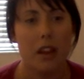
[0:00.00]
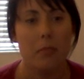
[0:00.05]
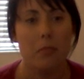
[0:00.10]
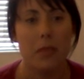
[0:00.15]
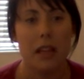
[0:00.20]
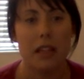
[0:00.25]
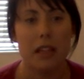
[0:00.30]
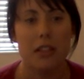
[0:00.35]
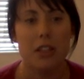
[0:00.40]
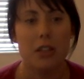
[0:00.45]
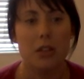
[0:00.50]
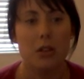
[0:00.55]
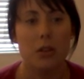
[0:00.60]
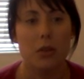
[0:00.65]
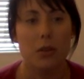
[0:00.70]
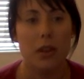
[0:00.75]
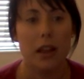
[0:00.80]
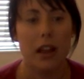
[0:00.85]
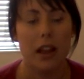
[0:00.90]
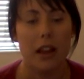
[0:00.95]
admit
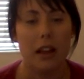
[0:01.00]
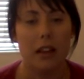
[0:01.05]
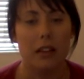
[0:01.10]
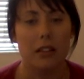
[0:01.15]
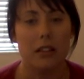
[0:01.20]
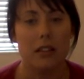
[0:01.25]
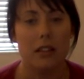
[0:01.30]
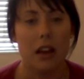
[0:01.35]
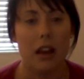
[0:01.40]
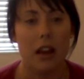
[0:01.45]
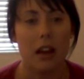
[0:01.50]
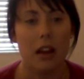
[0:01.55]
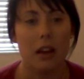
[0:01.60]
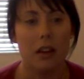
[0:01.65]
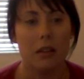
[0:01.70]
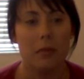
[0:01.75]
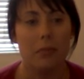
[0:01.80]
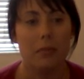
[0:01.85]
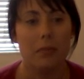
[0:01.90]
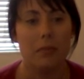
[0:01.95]
to, and
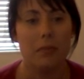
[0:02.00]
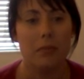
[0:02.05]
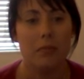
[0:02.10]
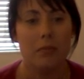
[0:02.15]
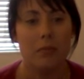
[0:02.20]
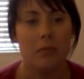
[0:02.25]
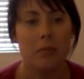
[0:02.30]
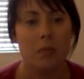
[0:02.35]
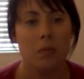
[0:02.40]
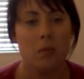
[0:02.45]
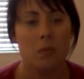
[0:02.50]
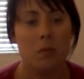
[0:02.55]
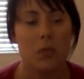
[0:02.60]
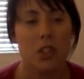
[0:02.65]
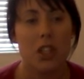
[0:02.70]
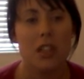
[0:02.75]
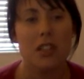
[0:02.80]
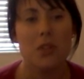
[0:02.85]
so